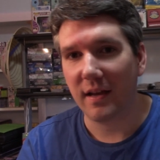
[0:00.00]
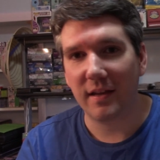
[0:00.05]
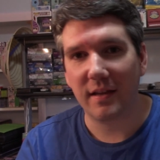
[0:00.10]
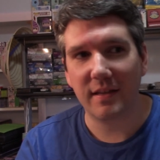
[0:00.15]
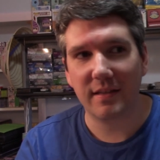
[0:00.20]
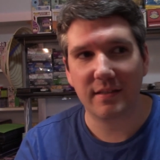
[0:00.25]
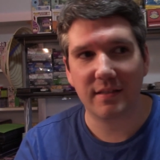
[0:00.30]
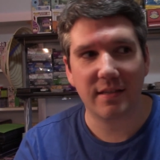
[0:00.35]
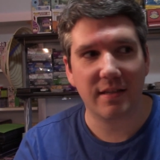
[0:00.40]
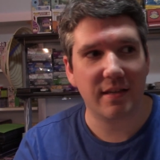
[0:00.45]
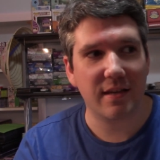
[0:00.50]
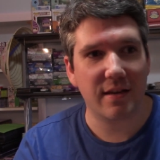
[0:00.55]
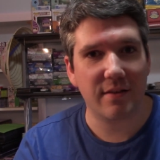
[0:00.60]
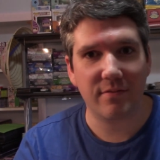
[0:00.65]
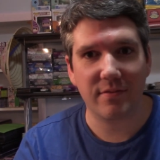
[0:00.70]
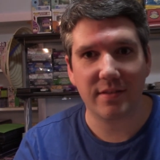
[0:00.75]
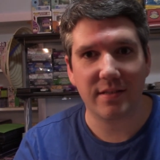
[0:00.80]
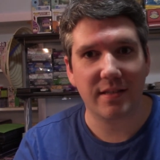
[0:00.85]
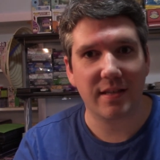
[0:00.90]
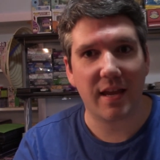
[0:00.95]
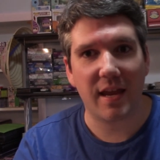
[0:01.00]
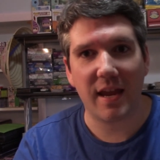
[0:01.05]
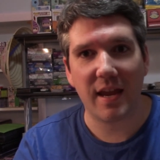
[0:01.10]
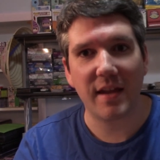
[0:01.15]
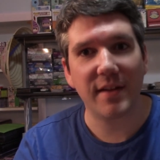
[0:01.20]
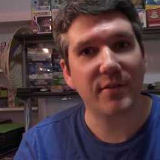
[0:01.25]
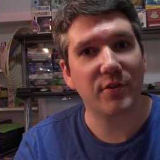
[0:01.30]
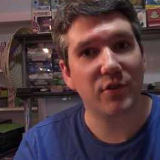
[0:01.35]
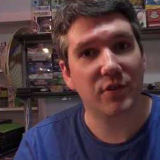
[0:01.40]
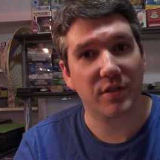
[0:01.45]
It, it, was
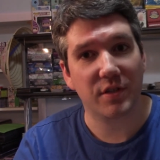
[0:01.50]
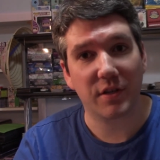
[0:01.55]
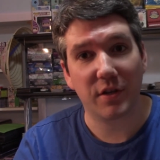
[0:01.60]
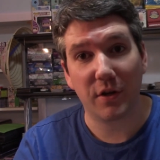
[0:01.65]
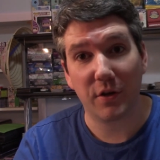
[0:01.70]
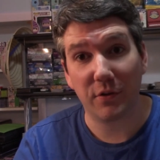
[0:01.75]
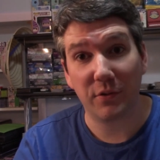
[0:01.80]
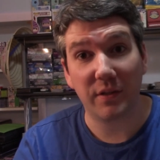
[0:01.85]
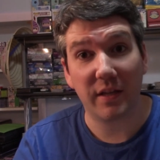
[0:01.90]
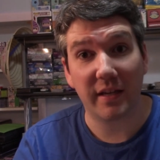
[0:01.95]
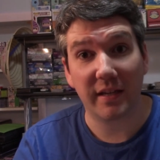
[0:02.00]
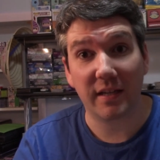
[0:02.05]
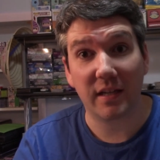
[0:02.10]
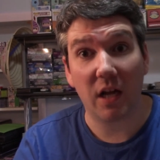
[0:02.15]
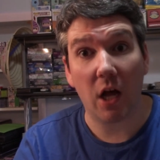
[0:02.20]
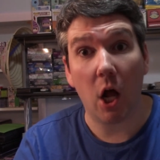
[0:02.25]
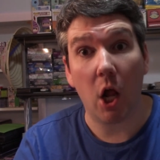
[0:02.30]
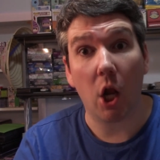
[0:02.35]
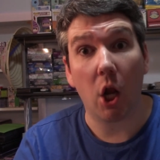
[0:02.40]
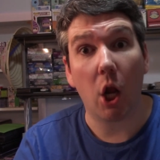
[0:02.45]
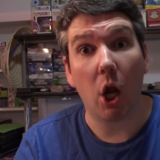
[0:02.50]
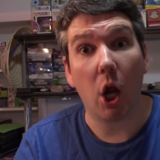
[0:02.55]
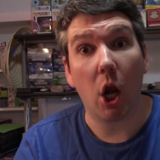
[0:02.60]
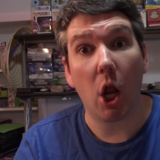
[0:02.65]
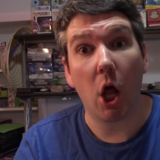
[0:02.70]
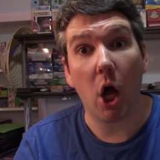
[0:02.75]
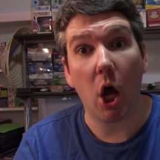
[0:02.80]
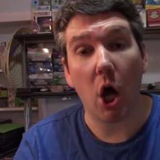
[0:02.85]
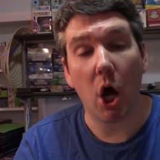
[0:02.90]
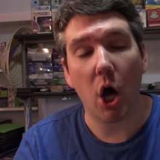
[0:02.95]
ages ago, like a
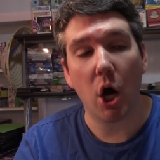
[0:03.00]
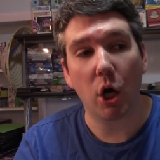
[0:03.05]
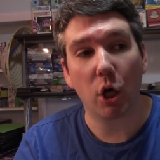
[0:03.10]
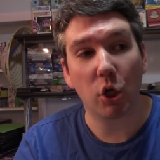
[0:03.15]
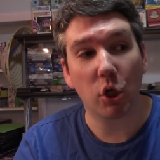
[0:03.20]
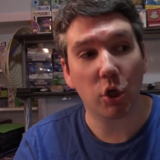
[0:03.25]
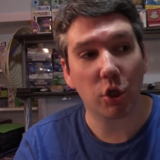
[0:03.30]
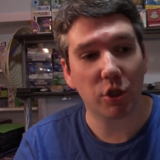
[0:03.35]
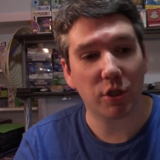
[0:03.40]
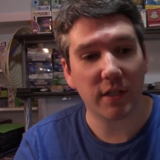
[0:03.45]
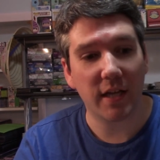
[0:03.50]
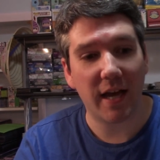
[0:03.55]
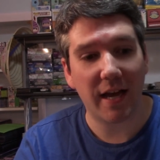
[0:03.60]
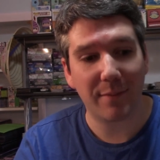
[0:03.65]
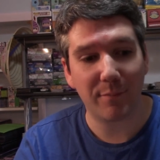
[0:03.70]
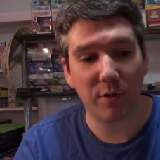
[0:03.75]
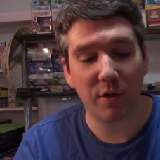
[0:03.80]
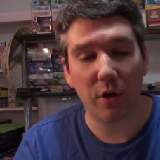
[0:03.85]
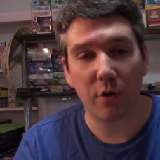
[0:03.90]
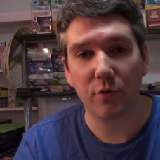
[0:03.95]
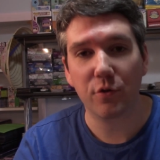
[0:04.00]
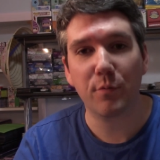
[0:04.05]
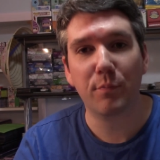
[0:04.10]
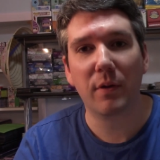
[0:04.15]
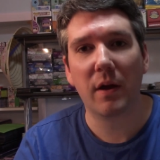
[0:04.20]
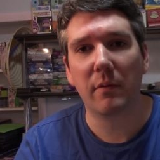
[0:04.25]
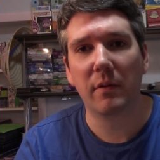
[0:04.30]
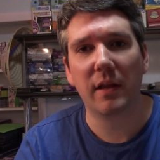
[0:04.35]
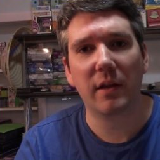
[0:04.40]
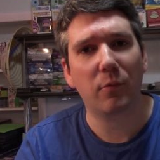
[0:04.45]
long time ago. You
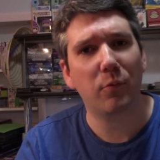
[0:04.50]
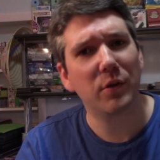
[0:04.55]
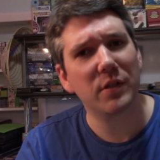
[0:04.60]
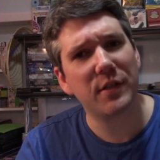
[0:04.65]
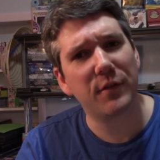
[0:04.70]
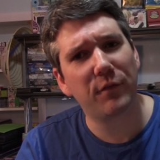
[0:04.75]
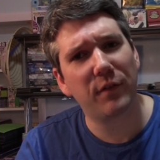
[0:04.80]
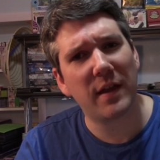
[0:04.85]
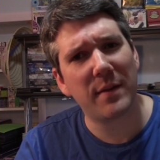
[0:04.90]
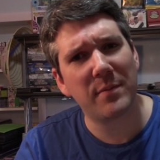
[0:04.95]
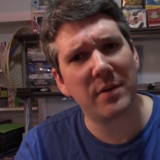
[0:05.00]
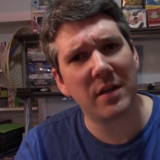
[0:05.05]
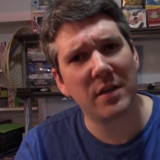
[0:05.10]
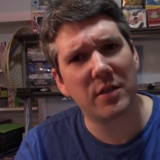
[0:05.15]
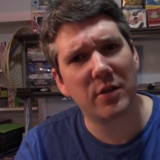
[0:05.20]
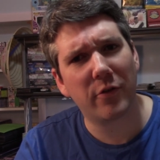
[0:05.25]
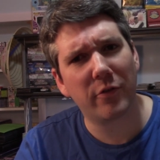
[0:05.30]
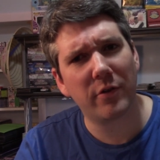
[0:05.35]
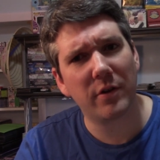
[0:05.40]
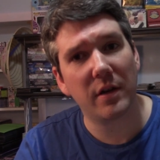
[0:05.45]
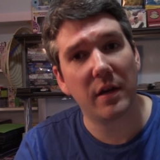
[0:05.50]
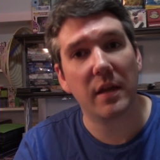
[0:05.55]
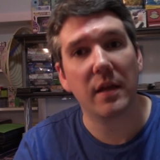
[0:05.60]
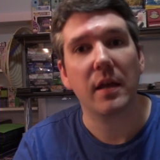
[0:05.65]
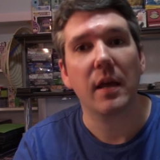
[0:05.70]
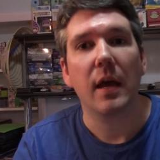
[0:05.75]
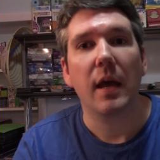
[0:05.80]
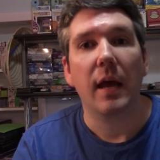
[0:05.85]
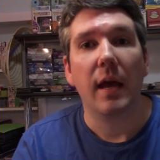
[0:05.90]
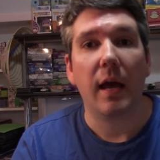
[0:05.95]
probably like, what's Flaming Eternity?
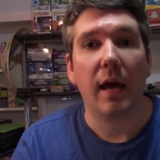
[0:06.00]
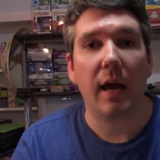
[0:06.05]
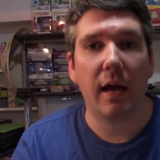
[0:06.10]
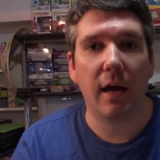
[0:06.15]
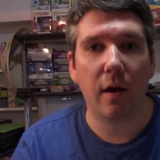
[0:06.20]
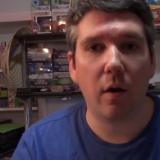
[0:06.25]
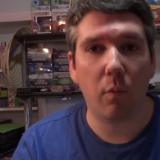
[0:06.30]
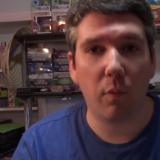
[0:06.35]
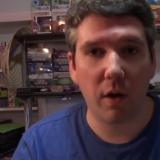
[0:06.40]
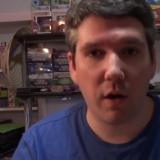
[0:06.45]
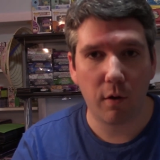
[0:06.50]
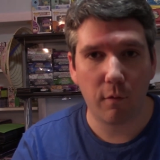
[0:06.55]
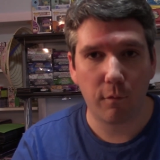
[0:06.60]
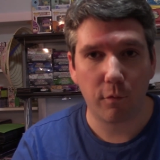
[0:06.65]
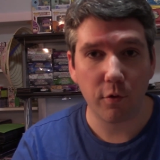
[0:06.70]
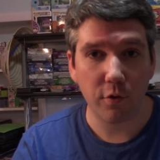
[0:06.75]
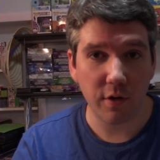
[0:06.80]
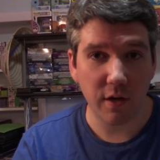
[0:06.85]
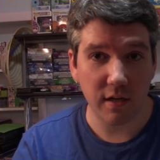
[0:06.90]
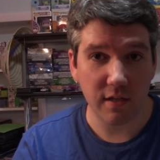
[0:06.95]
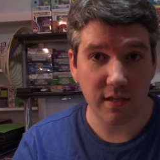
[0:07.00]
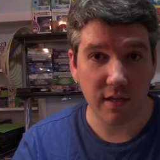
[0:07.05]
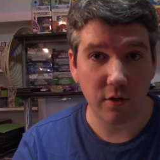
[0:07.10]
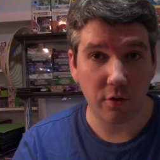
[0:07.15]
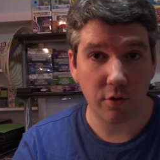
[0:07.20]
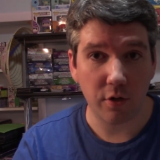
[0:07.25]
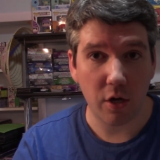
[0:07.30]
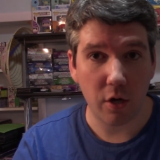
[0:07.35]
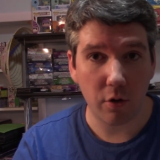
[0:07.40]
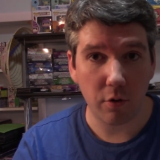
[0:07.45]
Uh, well, for you guys that
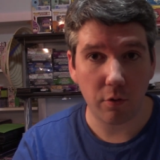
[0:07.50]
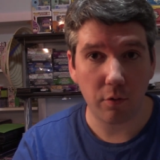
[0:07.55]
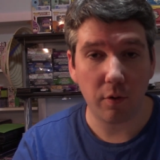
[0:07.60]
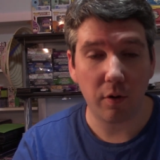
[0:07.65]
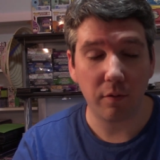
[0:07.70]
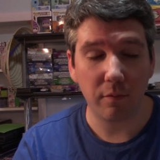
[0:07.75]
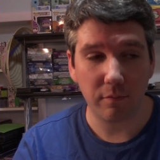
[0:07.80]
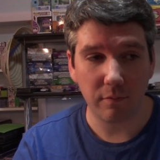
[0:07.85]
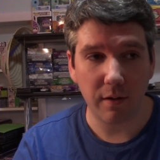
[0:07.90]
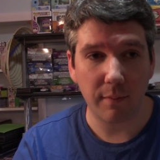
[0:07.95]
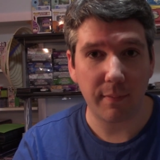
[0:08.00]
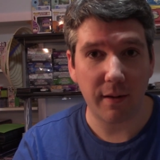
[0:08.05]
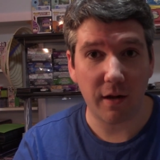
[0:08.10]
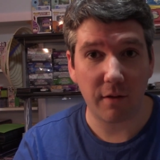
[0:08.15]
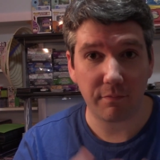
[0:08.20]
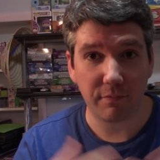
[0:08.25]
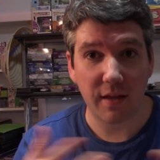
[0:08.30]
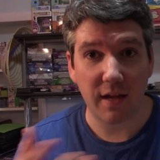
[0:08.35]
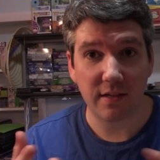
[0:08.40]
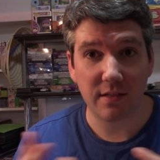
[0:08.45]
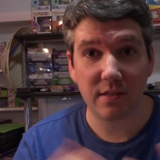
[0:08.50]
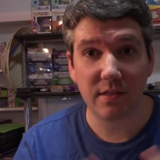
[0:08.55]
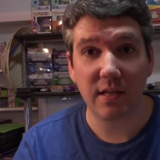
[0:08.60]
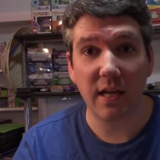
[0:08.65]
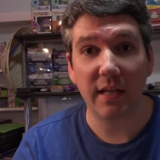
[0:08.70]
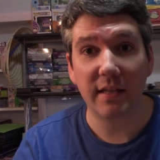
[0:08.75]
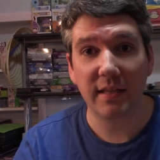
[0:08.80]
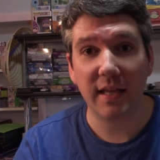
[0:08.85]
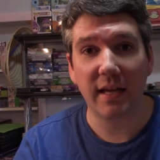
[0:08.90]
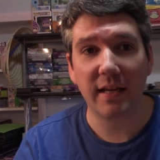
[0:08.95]
don't know, about that
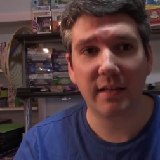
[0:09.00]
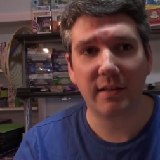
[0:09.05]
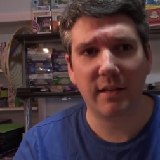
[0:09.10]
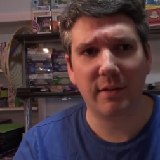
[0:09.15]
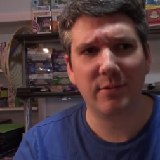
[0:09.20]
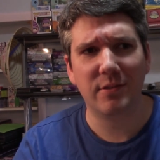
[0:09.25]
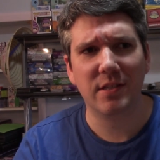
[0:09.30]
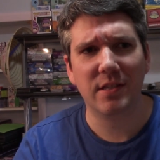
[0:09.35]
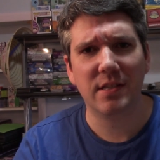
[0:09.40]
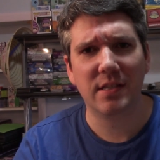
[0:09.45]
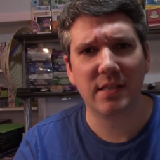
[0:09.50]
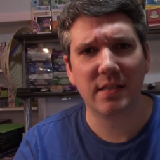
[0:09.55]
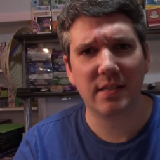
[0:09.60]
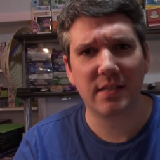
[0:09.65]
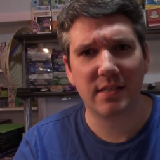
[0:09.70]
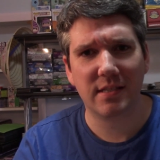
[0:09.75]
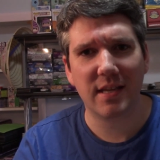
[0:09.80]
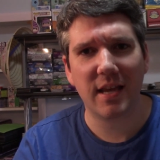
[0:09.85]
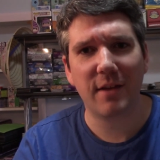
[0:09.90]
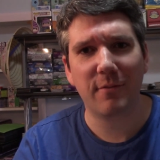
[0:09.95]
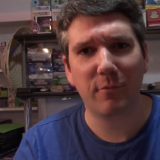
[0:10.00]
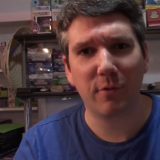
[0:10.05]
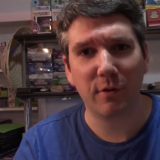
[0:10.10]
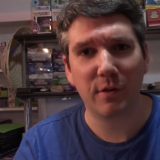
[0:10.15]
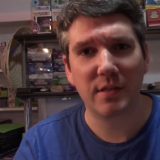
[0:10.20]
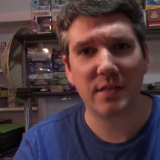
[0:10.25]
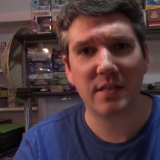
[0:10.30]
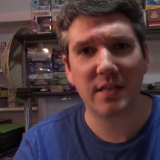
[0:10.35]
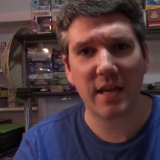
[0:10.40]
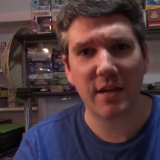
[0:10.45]
set. That was the set with
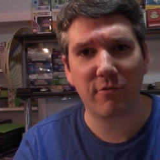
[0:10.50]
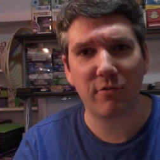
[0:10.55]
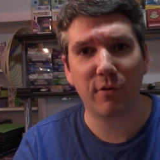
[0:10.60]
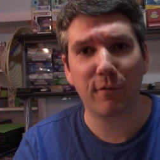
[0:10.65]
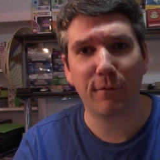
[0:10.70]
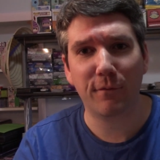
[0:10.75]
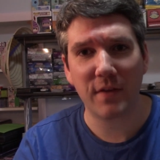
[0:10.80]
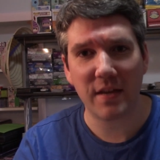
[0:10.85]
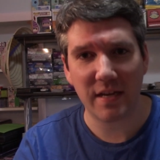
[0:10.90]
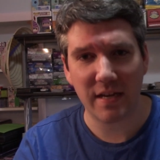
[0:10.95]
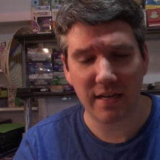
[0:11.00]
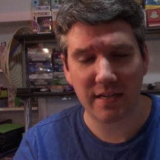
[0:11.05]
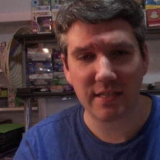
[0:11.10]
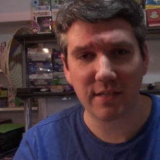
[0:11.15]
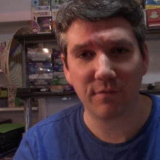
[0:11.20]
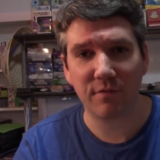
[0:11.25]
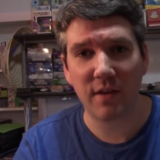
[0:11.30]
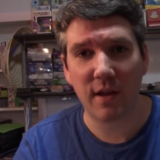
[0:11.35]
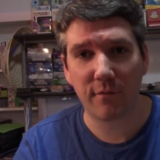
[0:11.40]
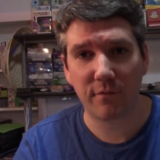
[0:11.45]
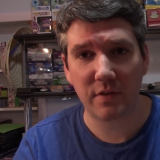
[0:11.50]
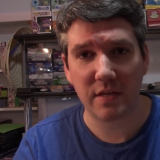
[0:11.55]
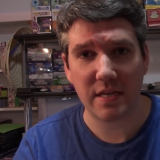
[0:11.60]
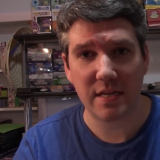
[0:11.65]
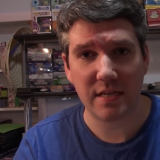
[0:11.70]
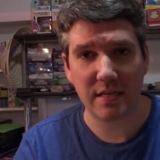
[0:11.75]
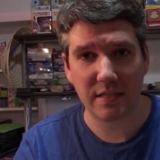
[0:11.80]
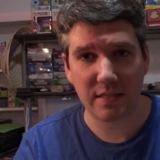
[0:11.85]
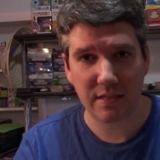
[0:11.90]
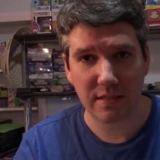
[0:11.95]
Sacred Phoenix of
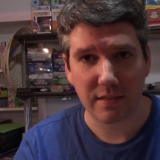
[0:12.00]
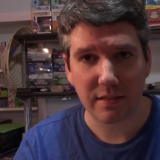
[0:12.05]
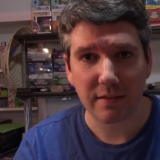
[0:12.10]
Nephthys.